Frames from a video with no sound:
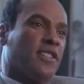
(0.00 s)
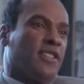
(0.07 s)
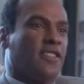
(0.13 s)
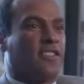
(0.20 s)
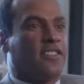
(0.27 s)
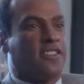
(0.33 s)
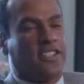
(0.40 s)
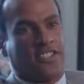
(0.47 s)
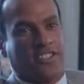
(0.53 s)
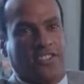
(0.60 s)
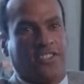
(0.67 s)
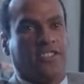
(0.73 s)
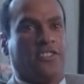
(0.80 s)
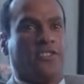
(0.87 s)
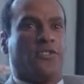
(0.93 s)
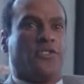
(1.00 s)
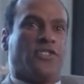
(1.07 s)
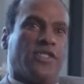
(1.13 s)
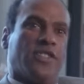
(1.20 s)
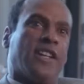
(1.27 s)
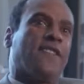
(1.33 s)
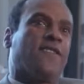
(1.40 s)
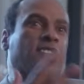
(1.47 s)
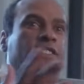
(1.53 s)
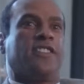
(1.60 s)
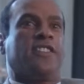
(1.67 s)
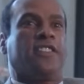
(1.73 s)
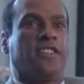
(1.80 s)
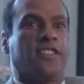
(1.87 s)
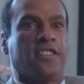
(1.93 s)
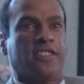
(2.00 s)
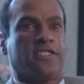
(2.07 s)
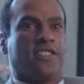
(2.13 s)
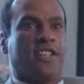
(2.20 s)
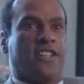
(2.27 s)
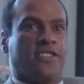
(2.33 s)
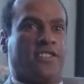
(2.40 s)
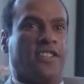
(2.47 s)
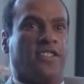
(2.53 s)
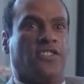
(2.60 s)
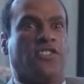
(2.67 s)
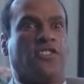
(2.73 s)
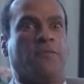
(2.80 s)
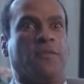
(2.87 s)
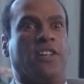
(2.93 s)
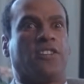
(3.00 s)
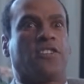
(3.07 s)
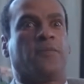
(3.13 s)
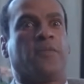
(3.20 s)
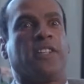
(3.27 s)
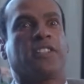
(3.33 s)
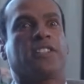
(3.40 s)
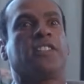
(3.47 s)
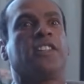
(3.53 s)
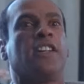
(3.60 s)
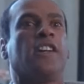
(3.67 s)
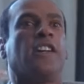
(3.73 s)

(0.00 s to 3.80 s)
and disillusioned after the assassination of Malcolm X,